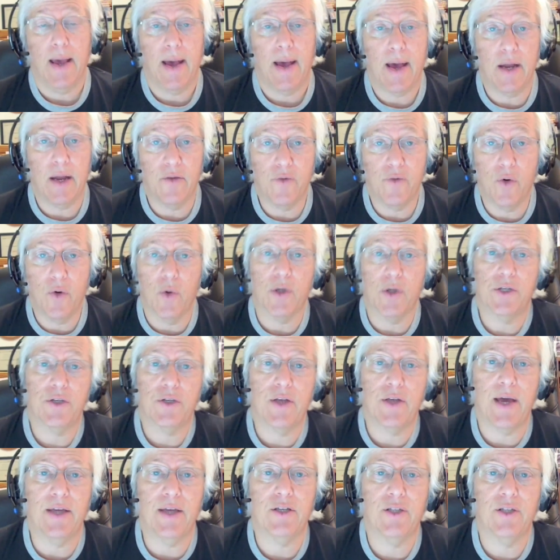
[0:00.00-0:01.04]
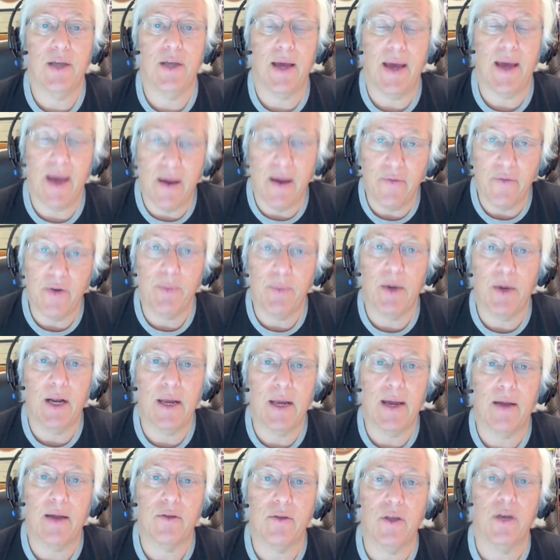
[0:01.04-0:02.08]
And, of course, thanks to
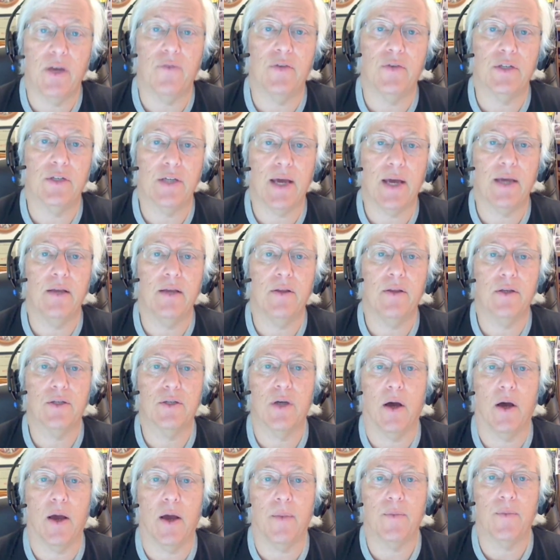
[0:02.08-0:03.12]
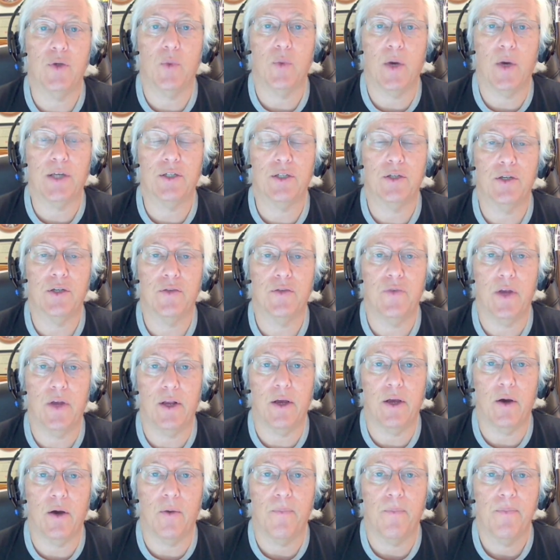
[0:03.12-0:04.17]
everybody out there for taking the time to watch this
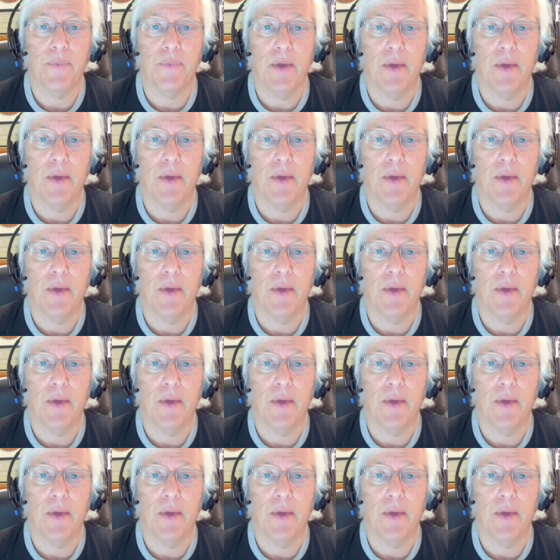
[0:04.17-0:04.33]
video.